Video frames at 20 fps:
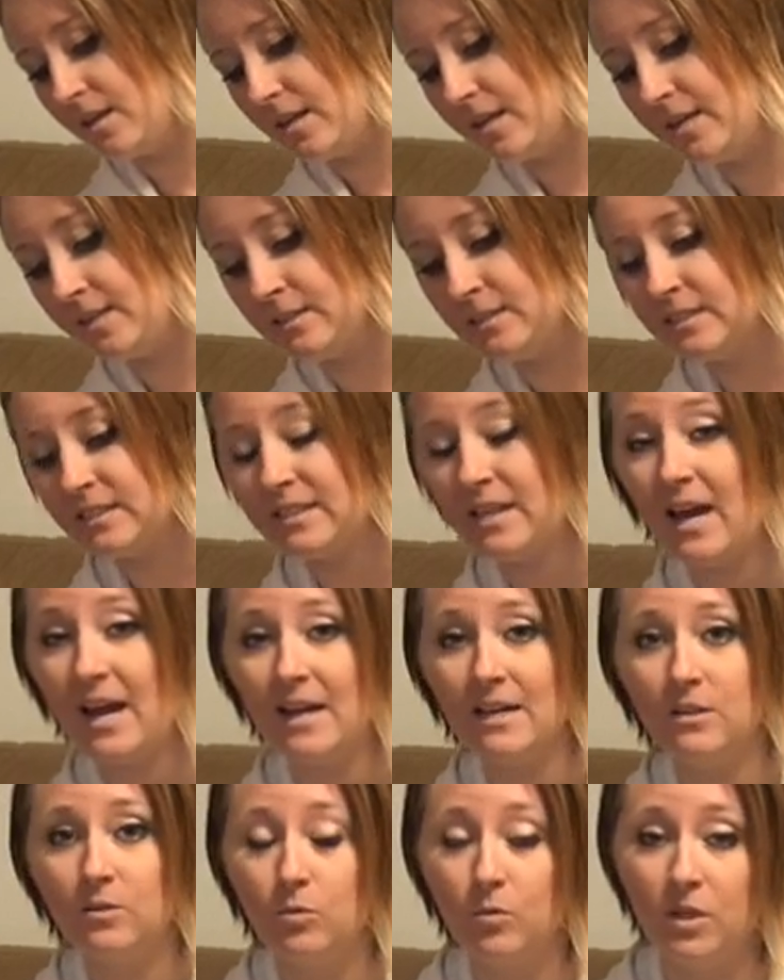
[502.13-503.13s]

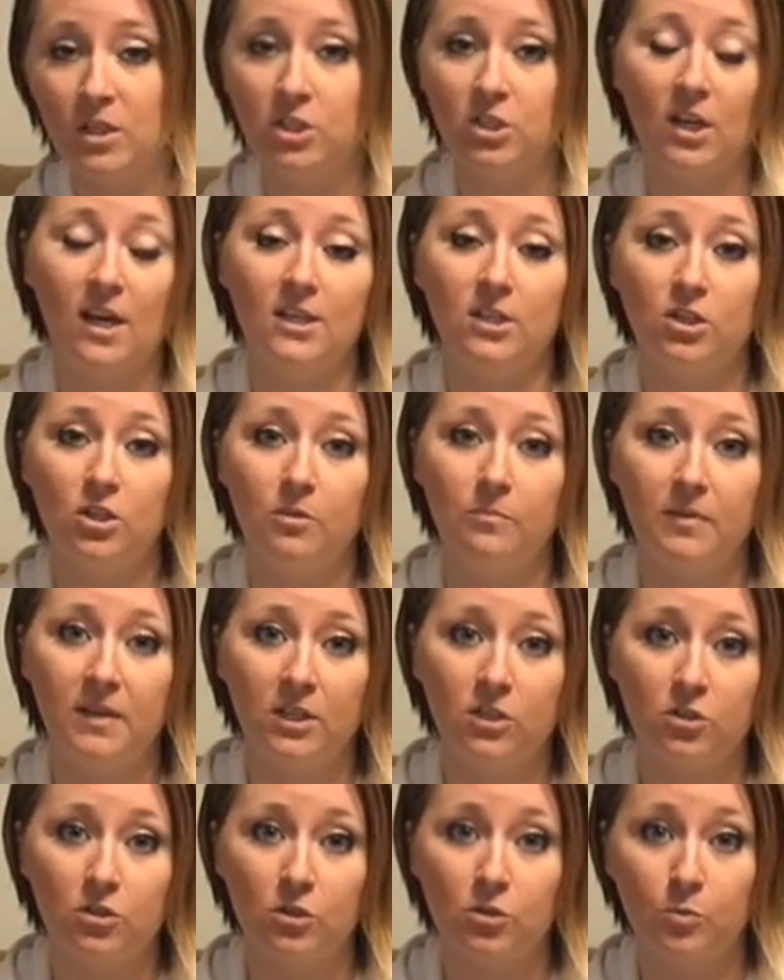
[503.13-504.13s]
Inside, which I showed
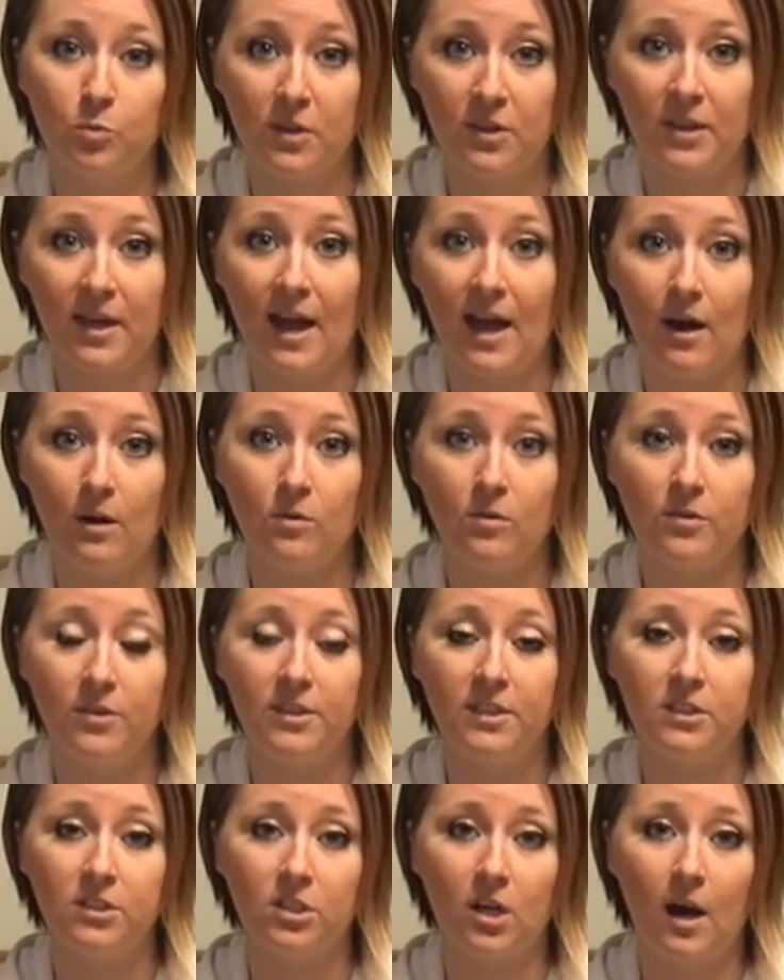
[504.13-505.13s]
pictures without
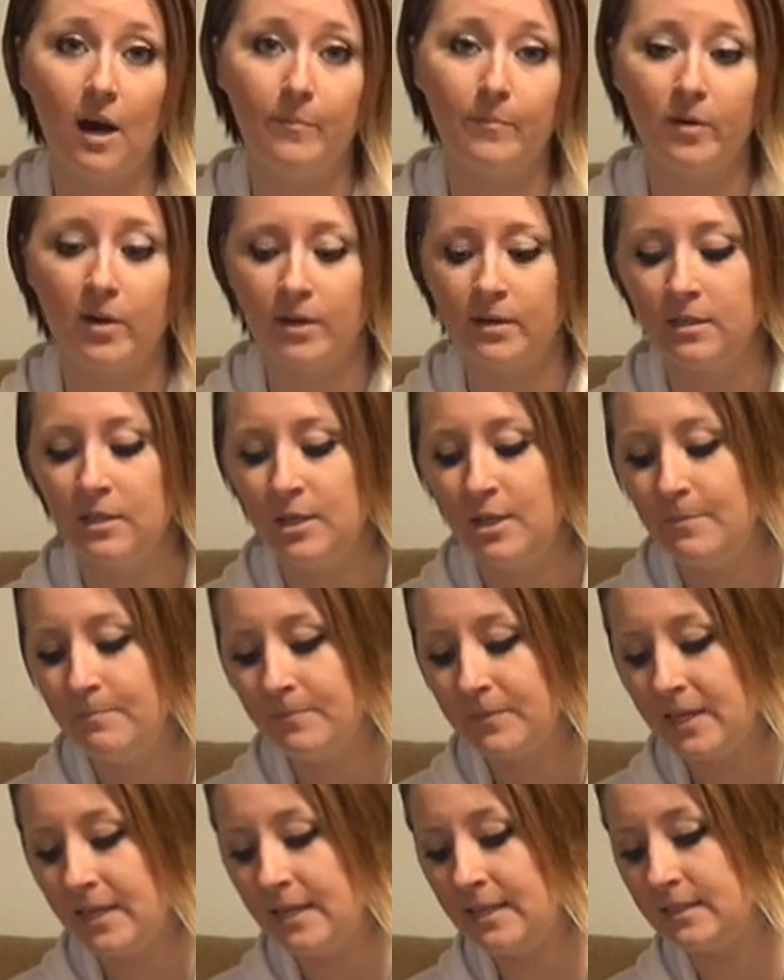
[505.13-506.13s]
this top on,
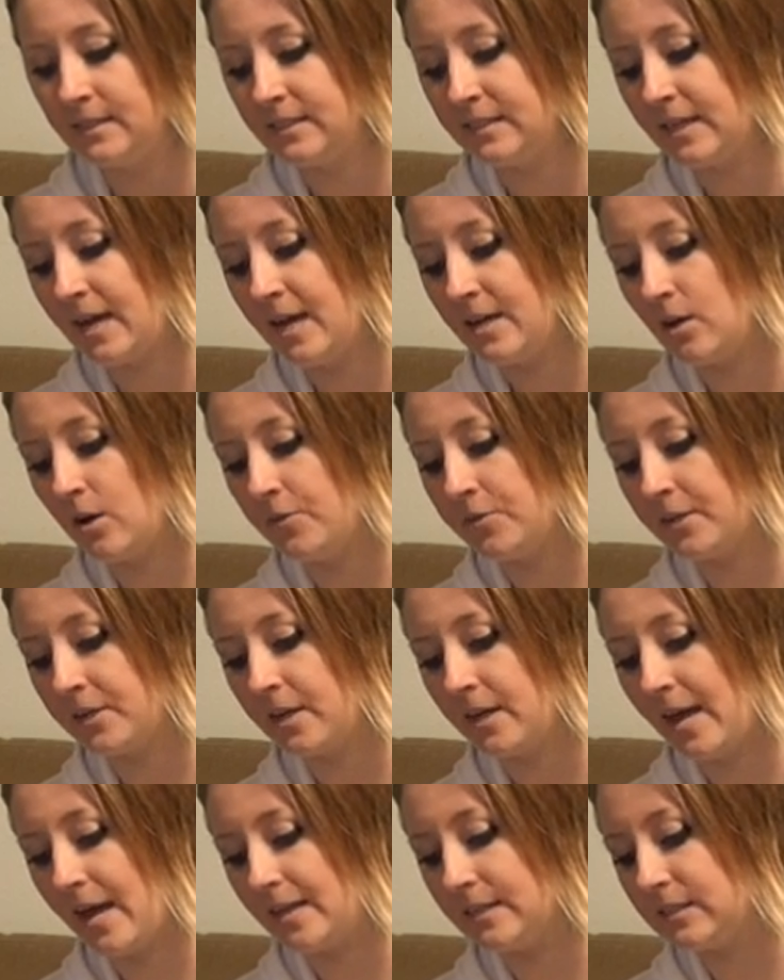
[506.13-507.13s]
inside on the
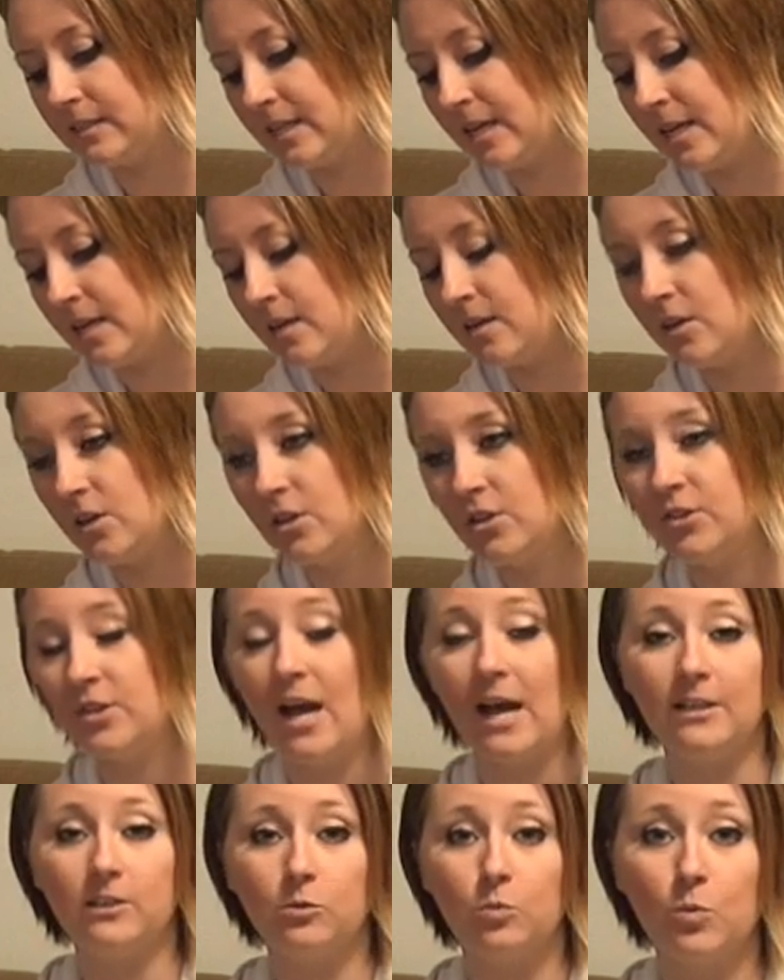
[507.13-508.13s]
gas tank,
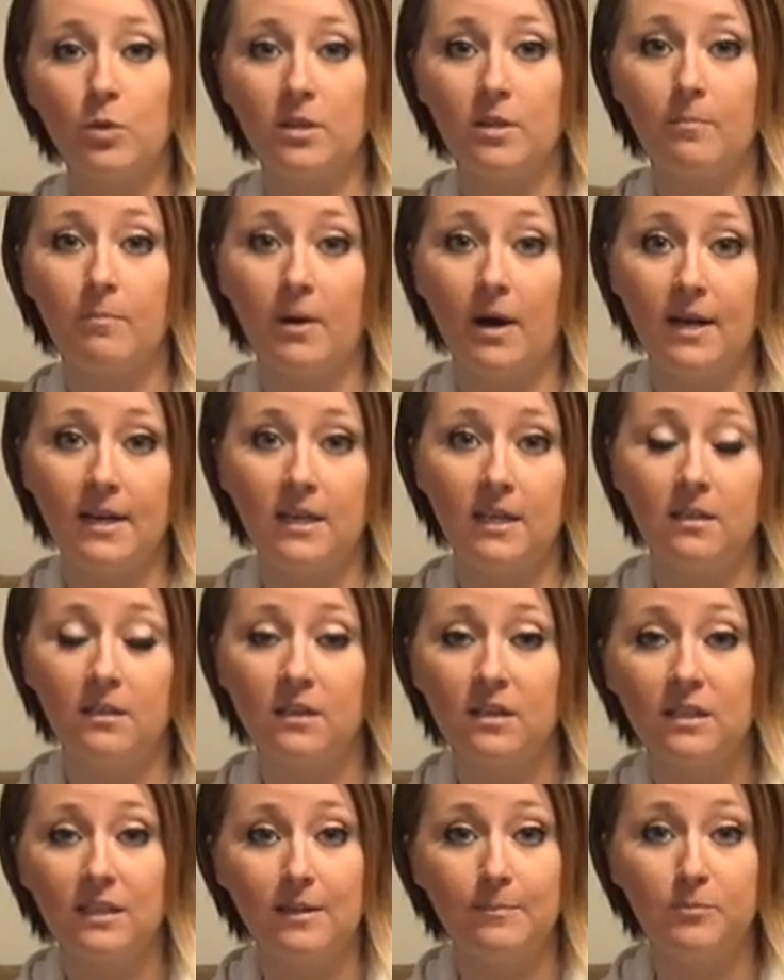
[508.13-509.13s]
that's where the body
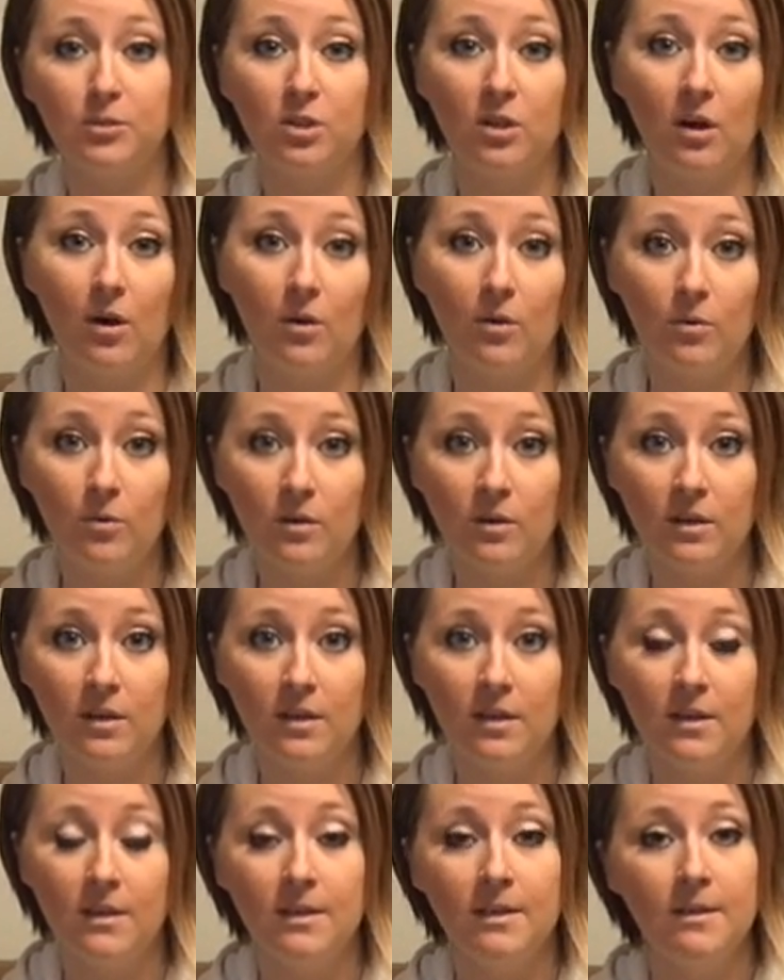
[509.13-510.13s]
clips go.
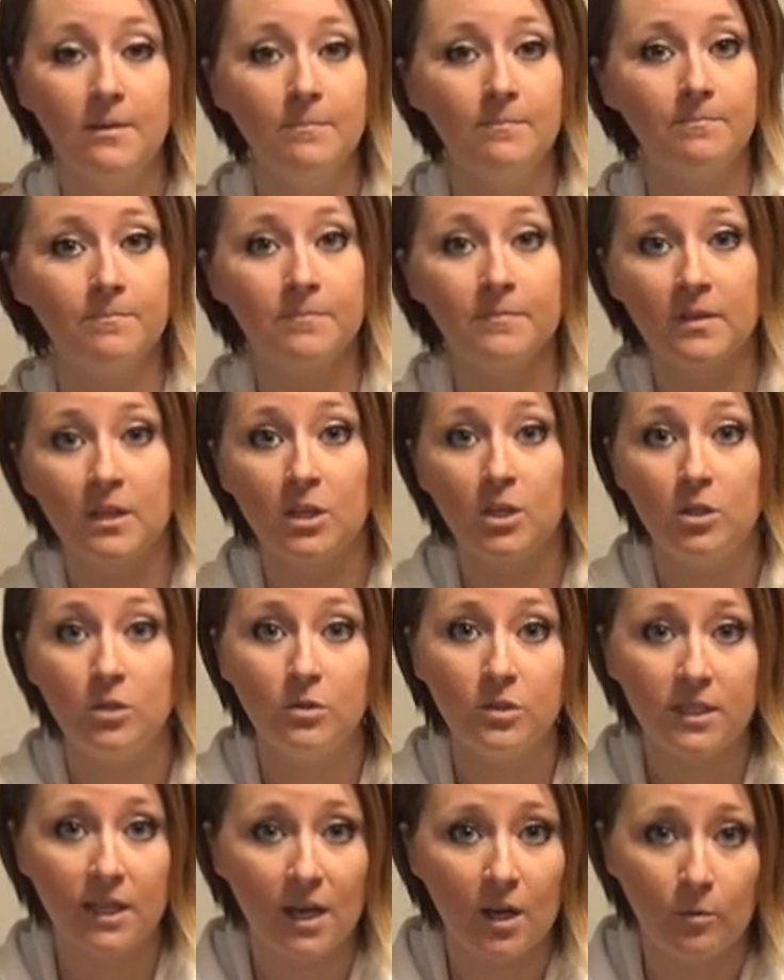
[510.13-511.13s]

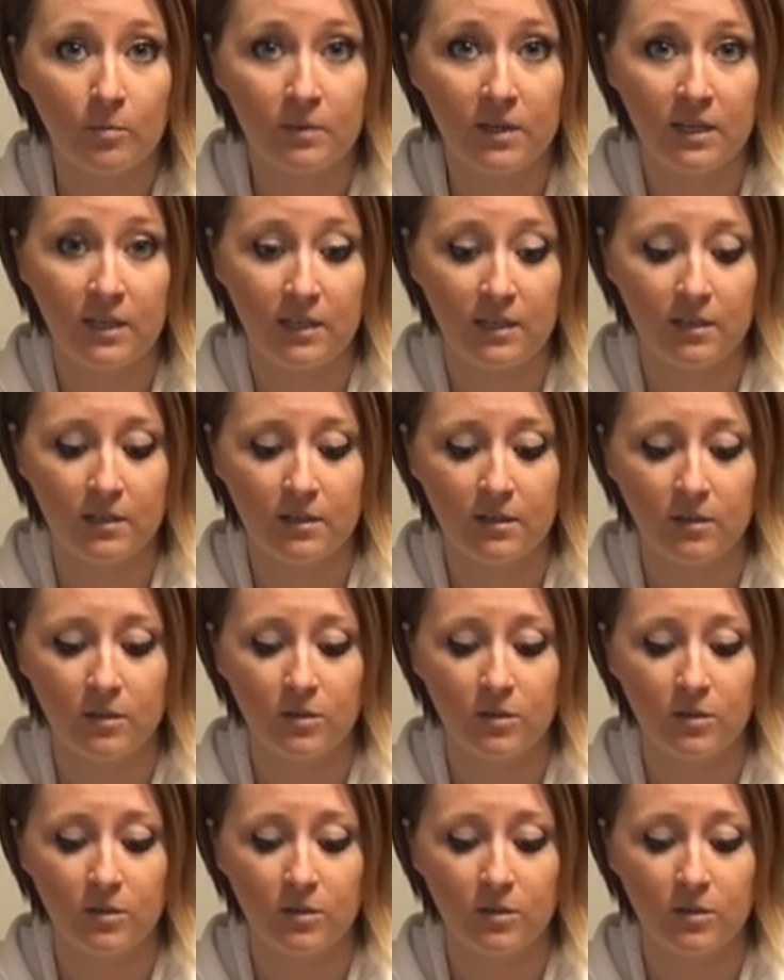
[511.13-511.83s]
You tell me